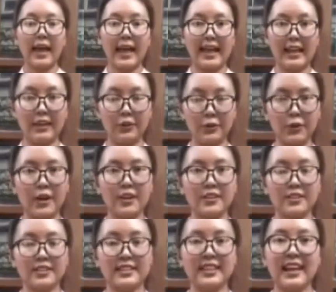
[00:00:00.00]
Hello.
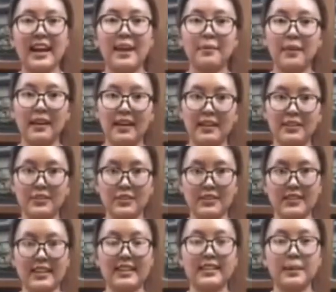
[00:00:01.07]
Today I'm here to
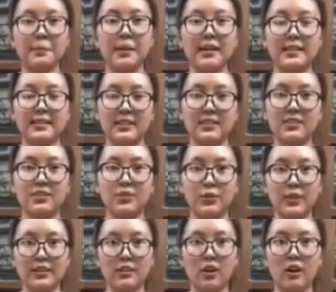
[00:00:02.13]
send a message to
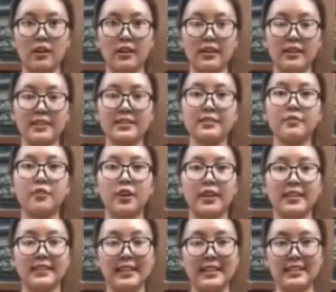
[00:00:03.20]
His Holiness for
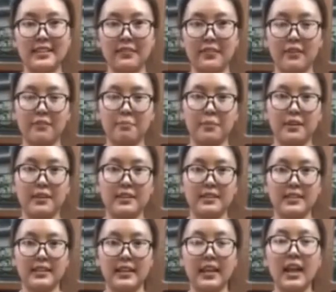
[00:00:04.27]
his 85th
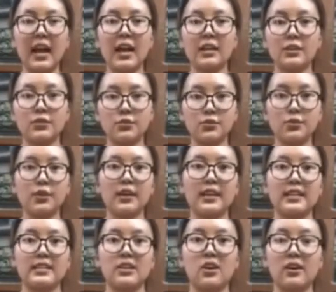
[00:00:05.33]
birthday, to
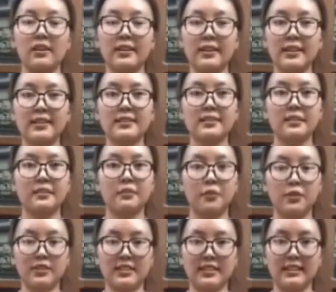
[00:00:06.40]
His Holiness the
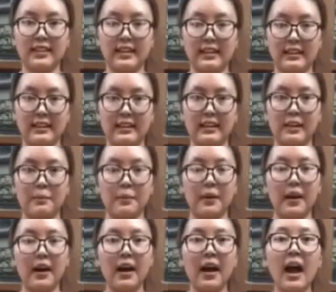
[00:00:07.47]
14th Dalai
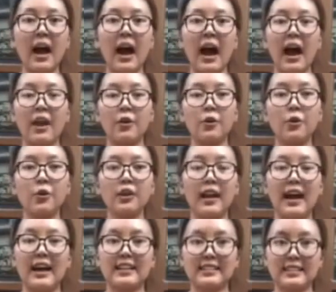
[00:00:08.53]
Lama. I
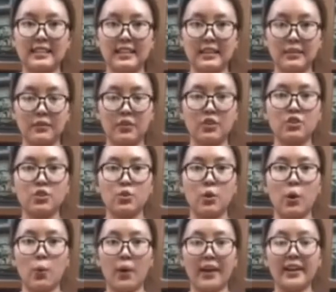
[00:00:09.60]
wholeheartedly wish you
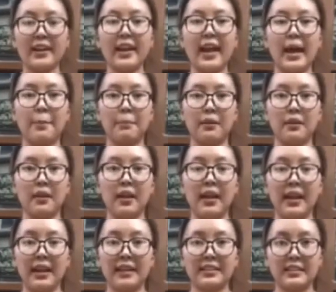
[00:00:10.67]
a very happy
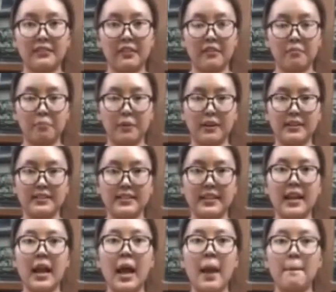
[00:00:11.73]
85th
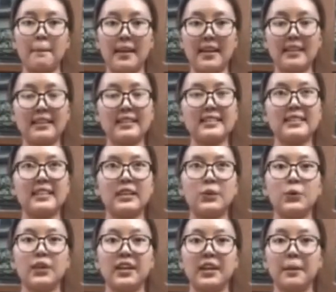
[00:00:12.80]
birthday. May this
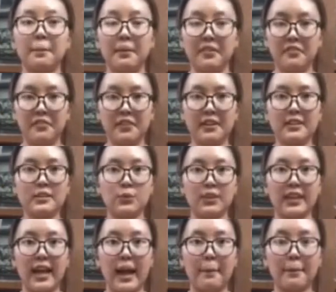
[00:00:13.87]
new year be filled
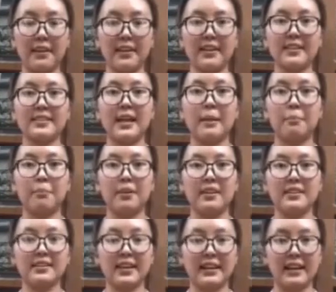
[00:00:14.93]
with happiness and
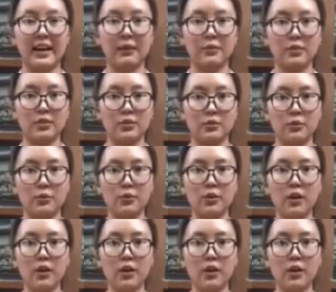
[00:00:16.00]
peace around you.